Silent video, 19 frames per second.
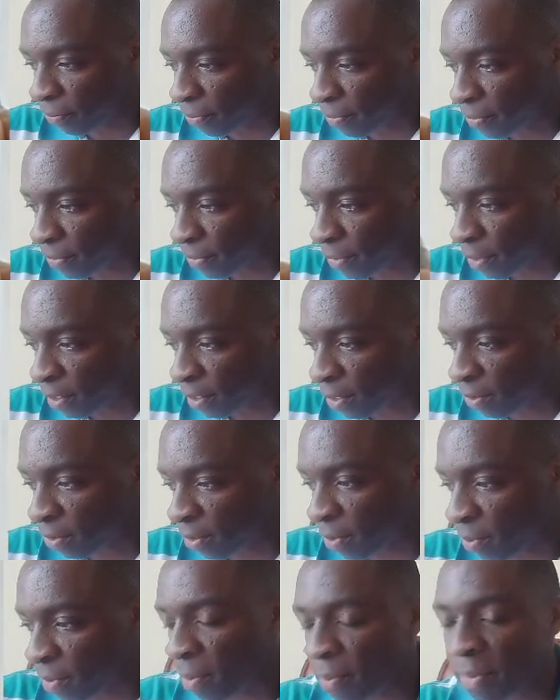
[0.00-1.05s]
You remember
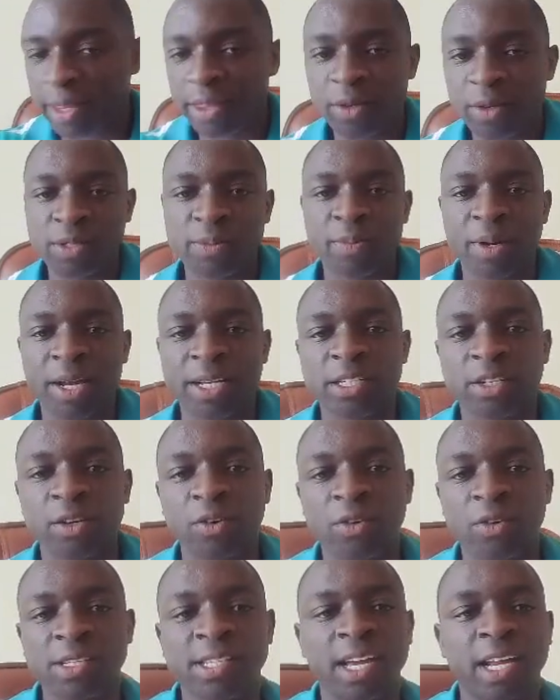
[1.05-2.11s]
those particles can
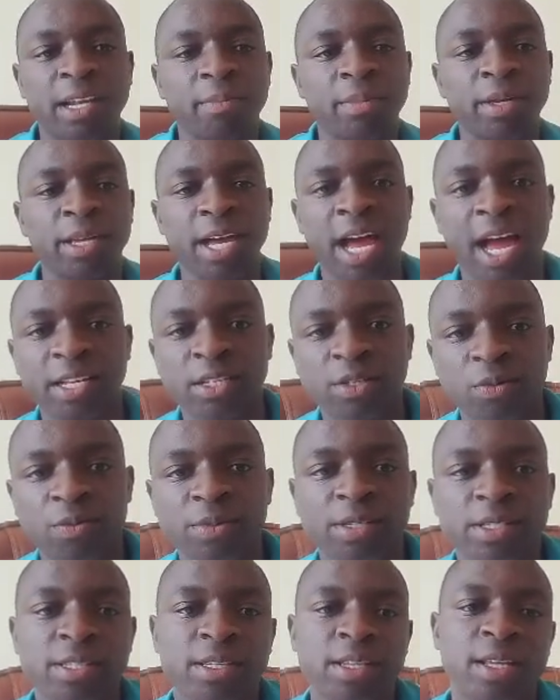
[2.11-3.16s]
be atoms,
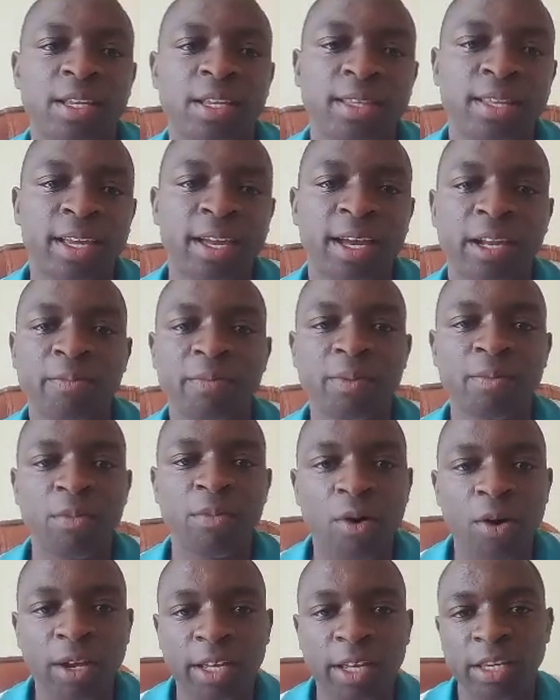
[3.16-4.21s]
they can be
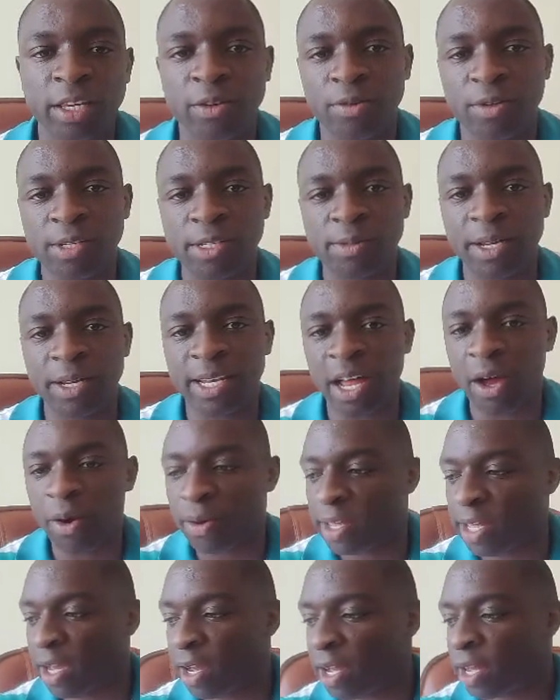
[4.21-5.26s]
molecules. But now here,
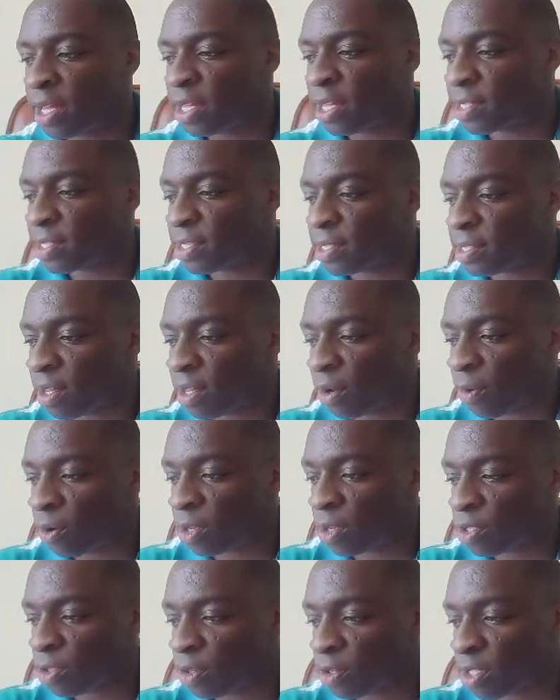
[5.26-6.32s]
since the question is
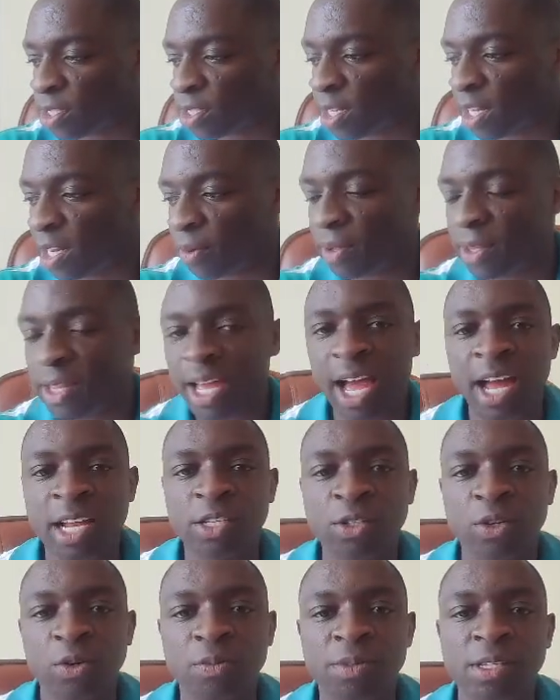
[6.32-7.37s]
dealing with
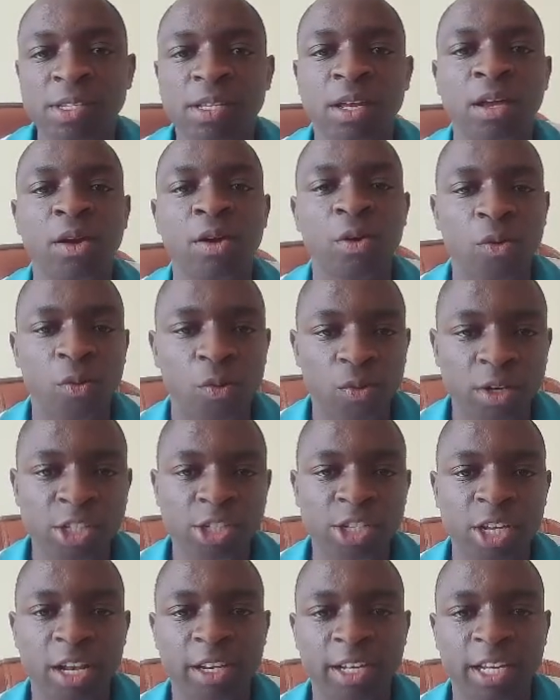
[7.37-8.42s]
atoms, we shall
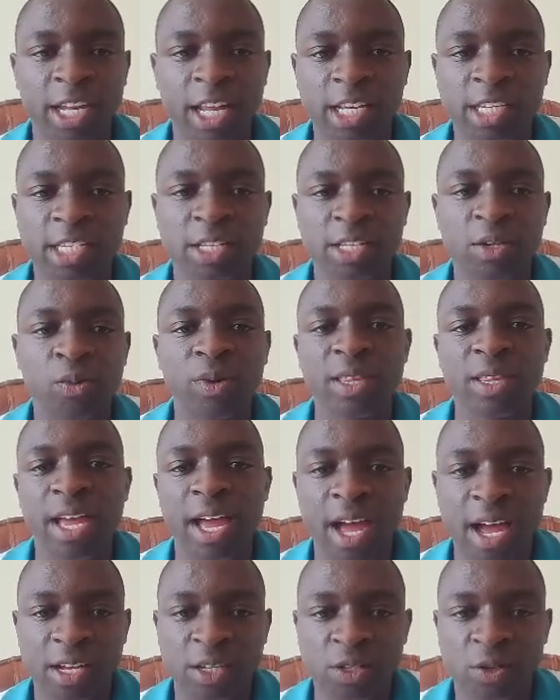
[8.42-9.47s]
relate with the
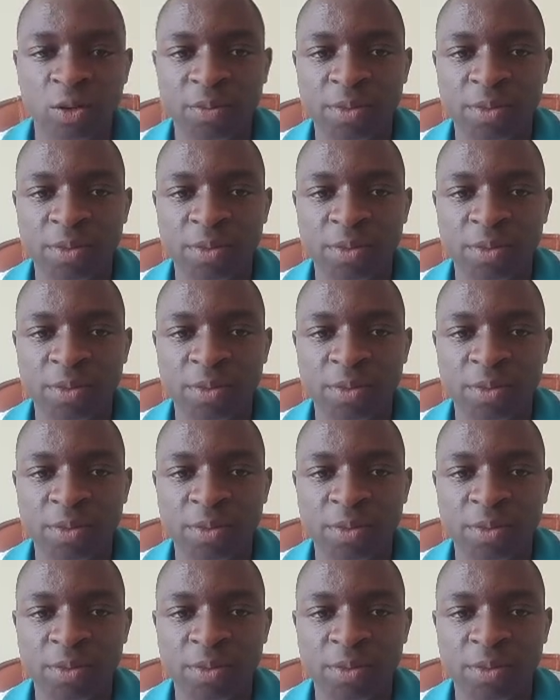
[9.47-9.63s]
atoms.